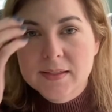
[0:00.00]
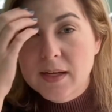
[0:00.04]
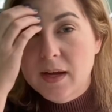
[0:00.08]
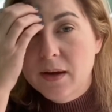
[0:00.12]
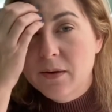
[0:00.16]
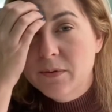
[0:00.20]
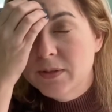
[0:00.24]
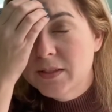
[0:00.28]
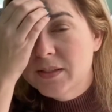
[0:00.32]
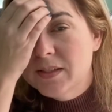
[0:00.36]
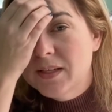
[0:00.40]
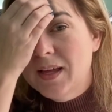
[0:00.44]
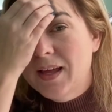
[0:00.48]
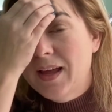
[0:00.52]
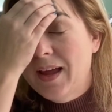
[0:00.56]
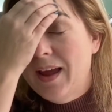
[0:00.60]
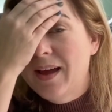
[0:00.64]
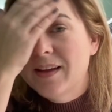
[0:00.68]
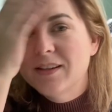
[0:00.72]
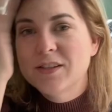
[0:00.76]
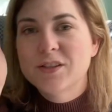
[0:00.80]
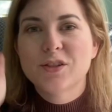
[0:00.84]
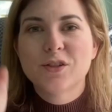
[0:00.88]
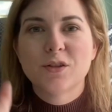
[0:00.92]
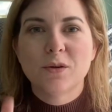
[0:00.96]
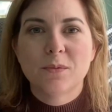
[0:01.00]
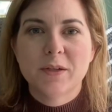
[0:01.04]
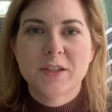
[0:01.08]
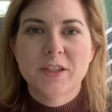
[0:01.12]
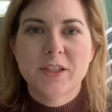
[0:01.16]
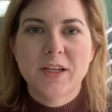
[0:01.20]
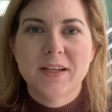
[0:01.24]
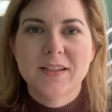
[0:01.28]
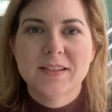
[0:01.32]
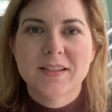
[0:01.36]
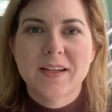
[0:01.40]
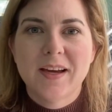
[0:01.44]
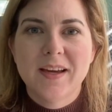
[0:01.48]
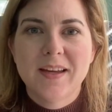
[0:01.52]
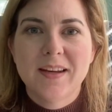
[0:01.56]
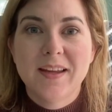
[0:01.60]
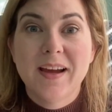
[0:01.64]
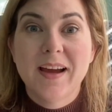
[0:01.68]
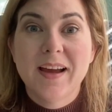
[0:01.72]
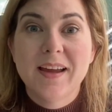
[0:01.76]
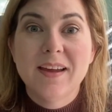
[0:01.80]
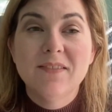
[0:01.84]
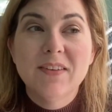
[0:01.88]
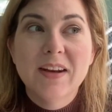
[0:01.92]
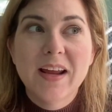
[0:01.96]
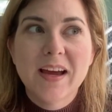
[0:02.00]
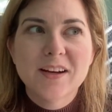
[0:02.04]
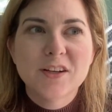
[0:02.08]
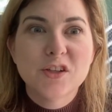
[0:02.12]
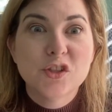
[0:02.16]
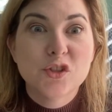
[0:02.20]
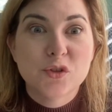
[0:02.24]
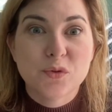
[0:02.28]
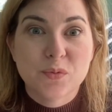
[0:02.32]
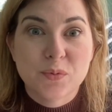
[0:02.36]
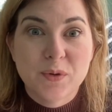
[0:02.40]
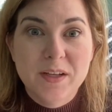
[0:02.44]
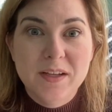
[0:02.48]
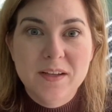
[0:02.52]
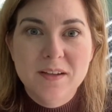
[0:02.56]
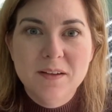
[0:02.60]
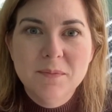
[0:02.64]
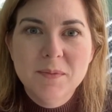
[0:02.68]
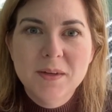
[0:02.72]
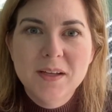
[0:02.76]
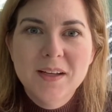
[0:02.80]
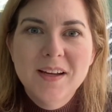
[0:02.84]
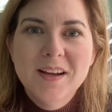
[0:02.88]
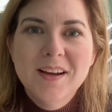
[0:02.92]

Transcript: I had so much anxiety. I even had a dream